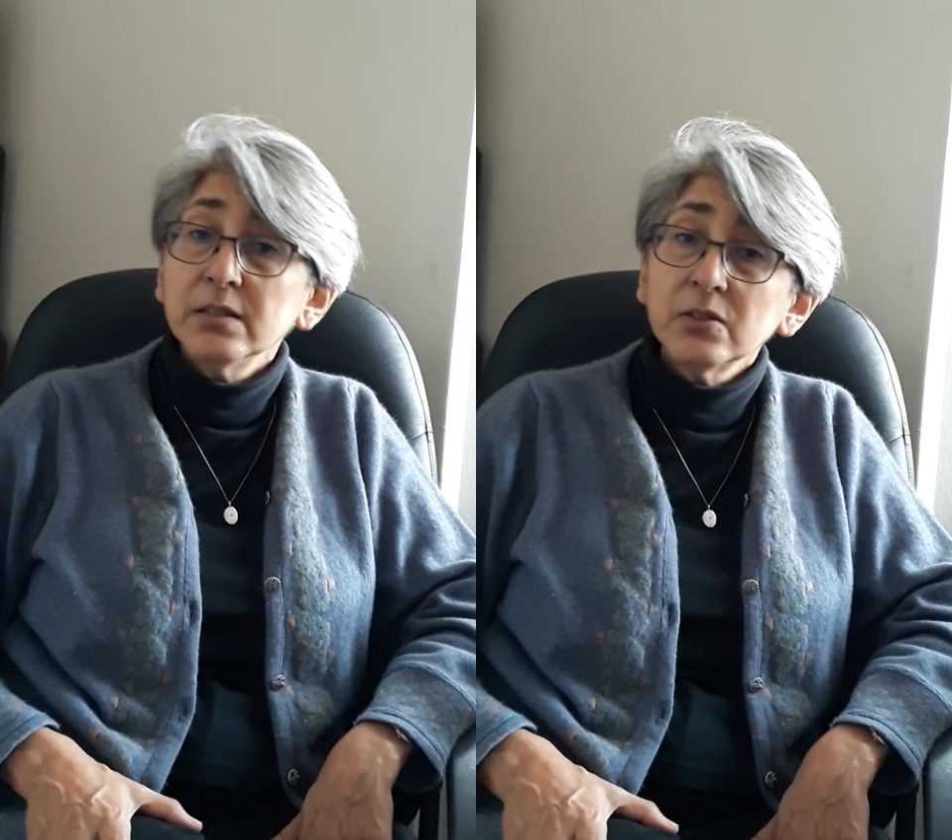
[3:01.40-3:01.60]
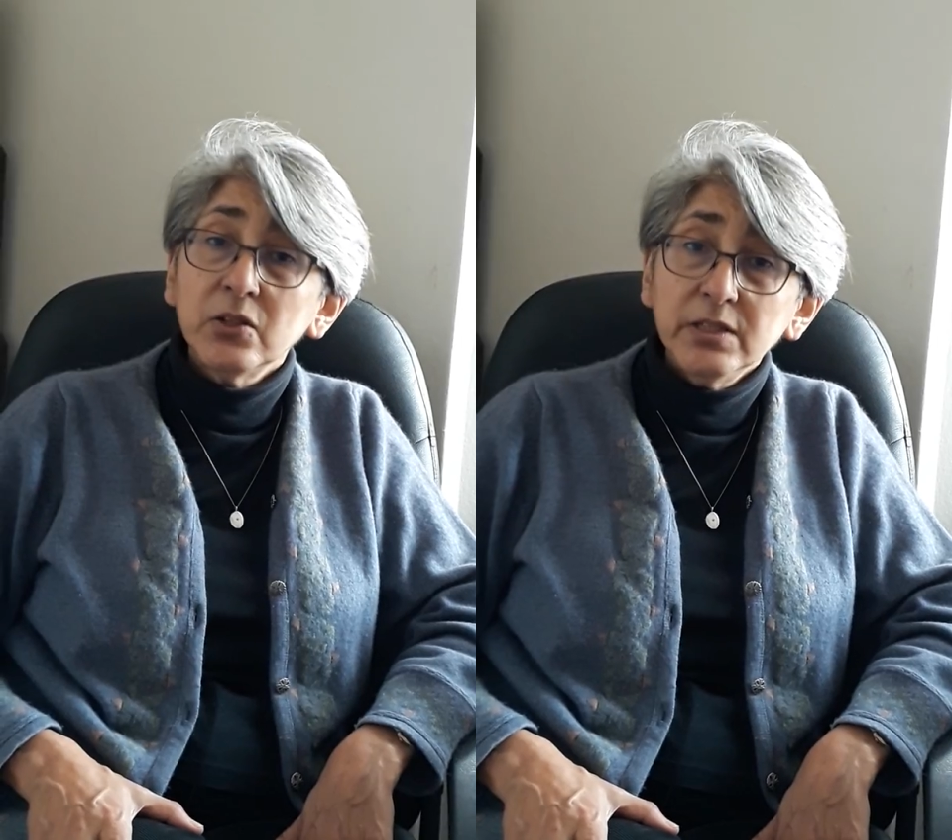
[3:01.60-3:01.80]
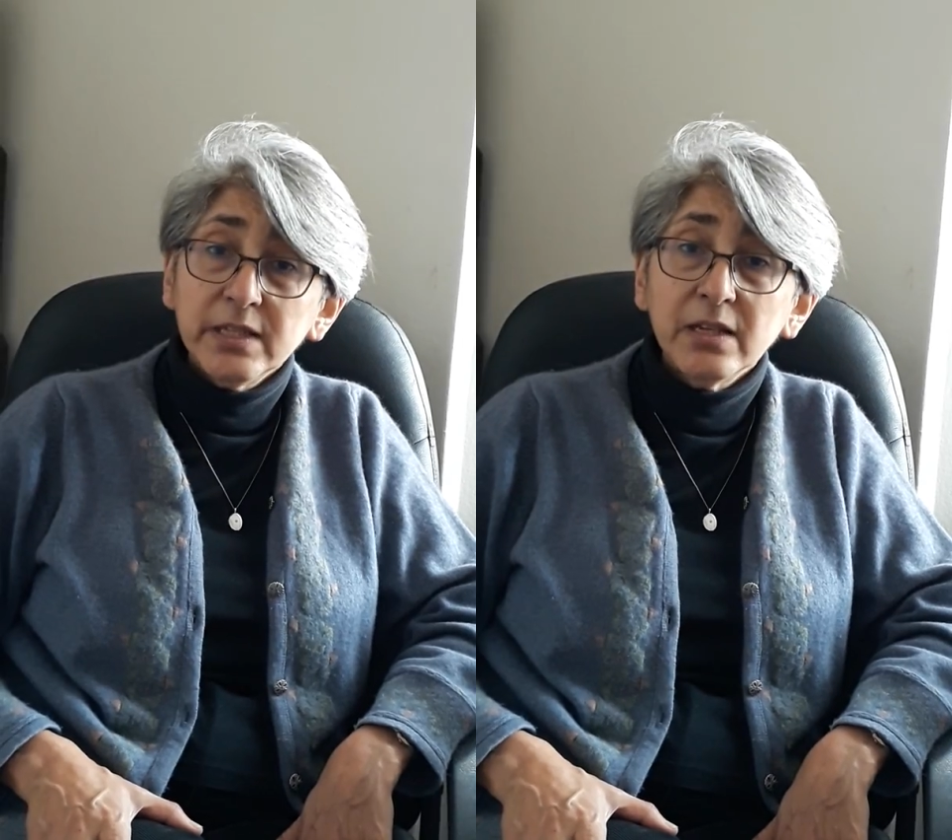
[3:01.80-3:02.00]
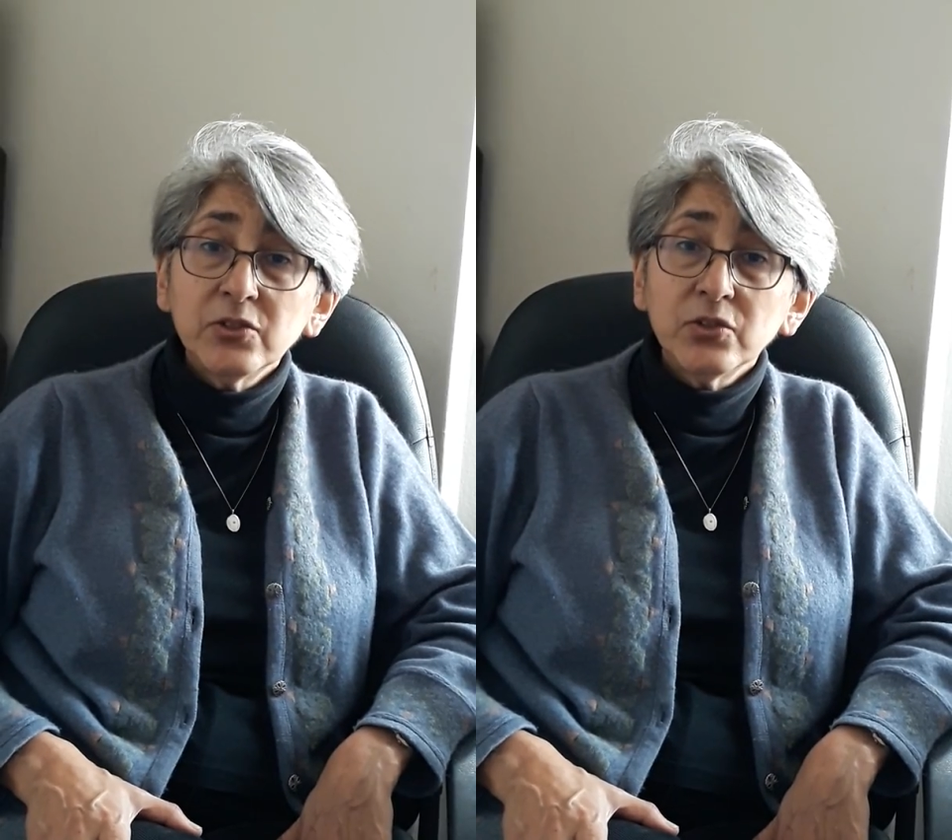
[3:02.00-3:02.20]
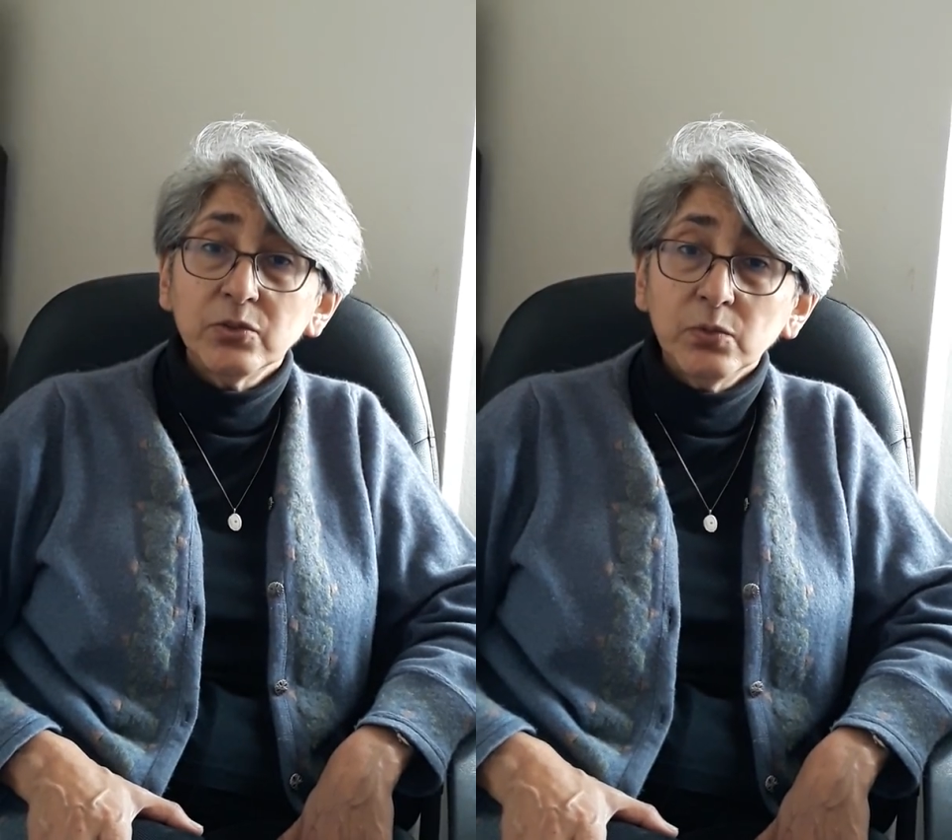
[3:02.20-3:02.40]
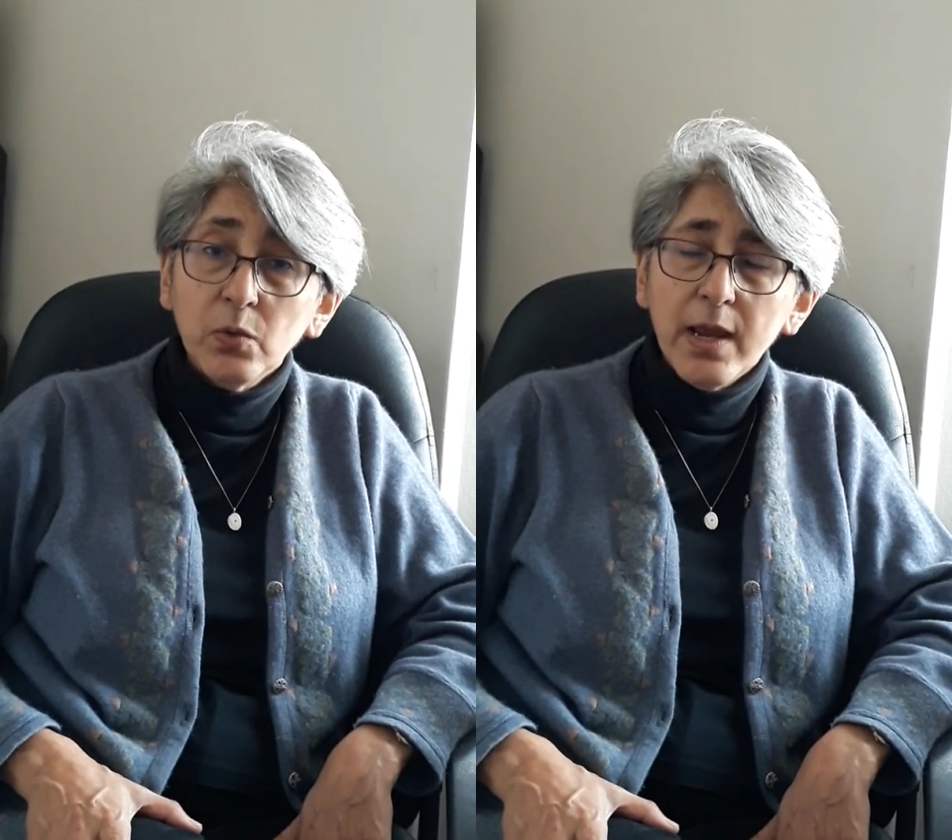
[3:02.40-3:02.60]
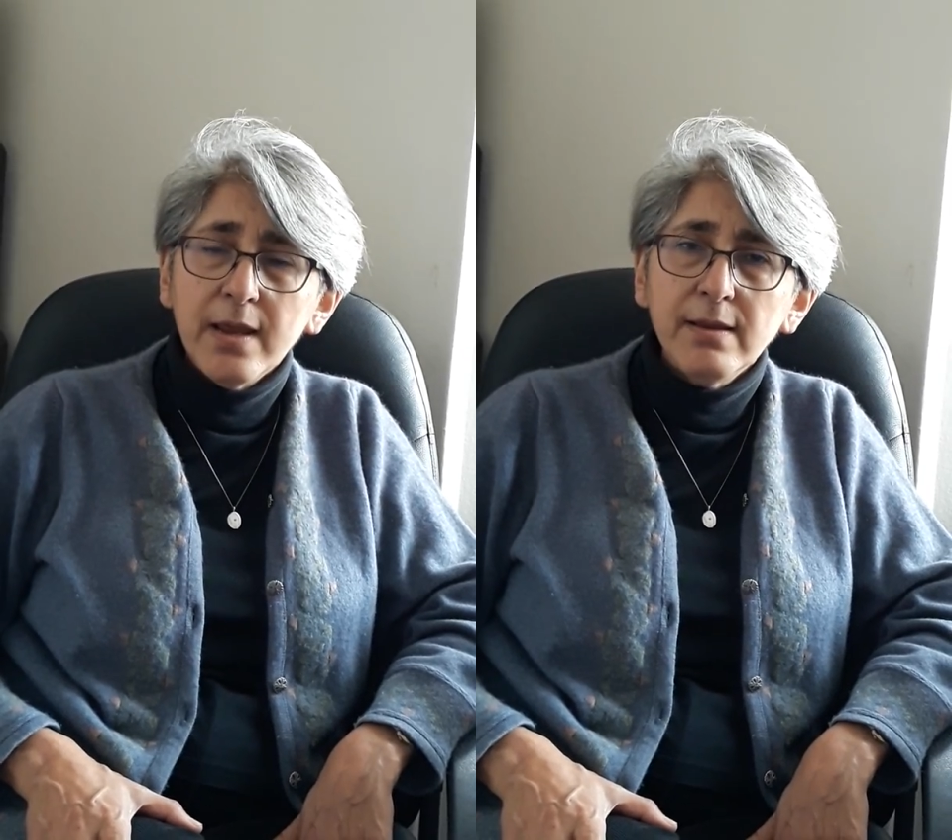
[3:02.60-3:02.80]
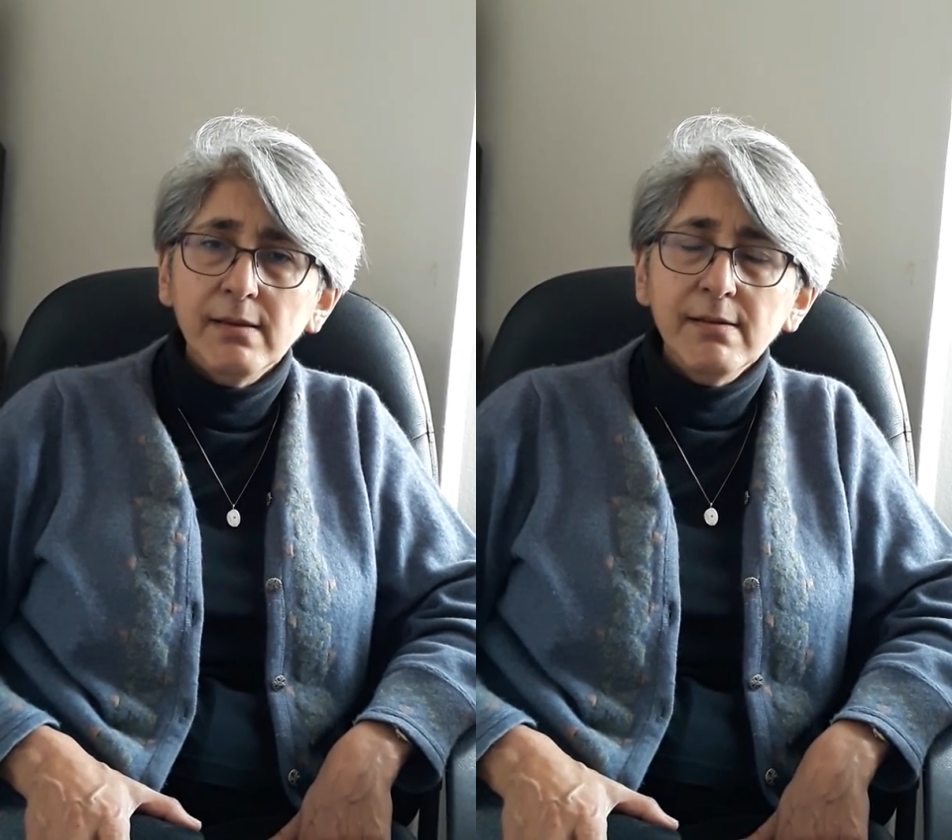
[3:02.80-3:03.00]
this contextual
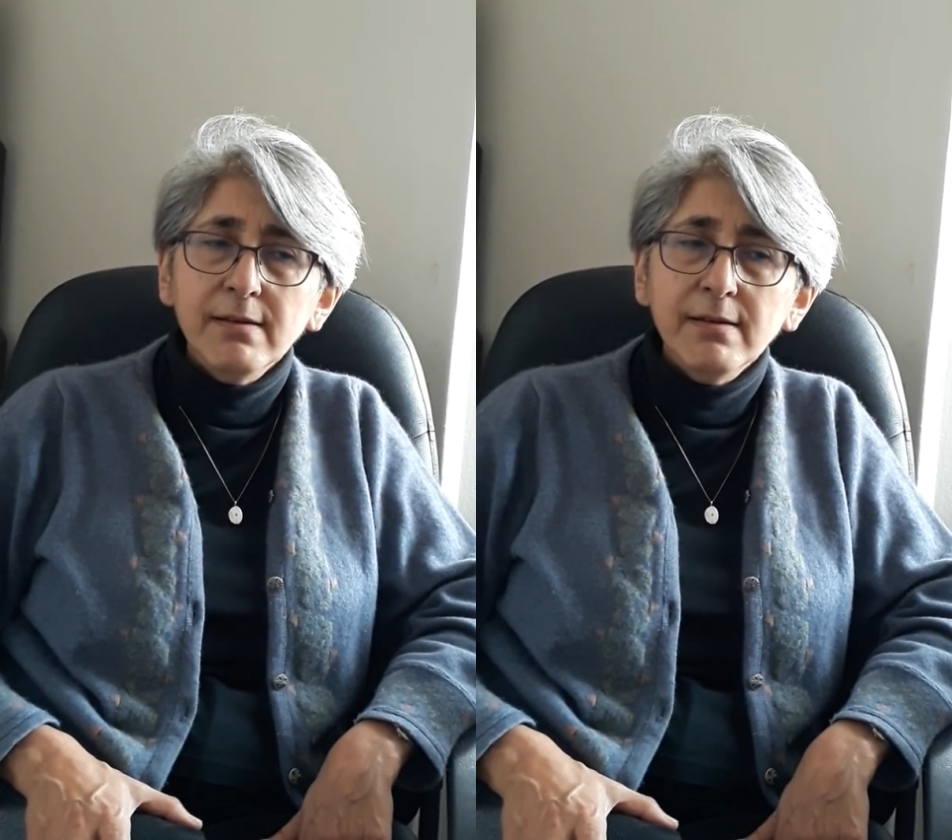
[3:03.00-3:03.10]
way